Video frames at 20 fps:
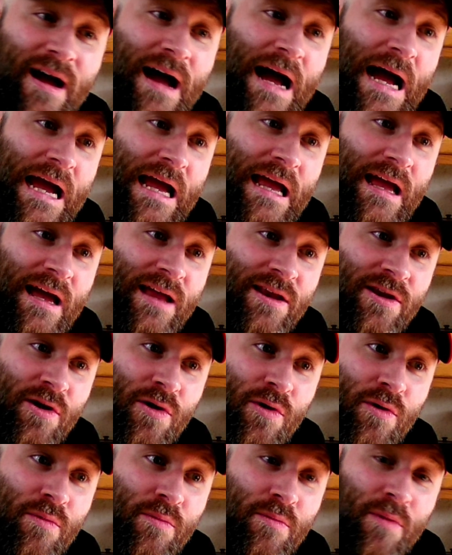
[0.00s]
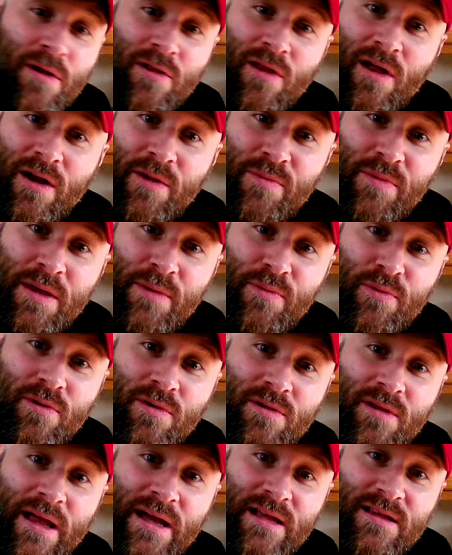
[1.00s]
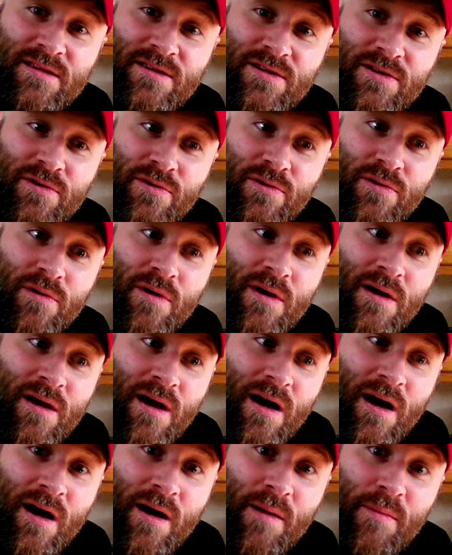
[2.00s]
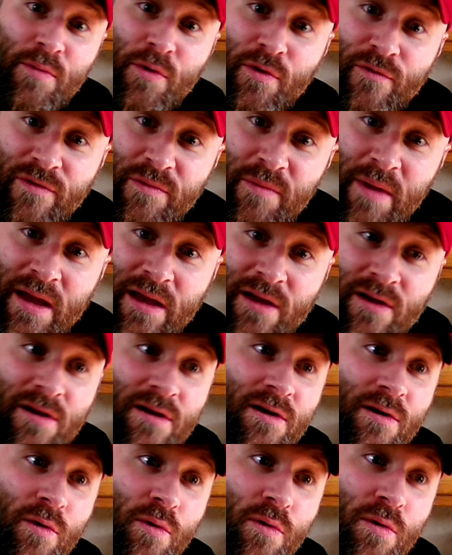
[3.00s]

I know a lot of people like to do Movie Maker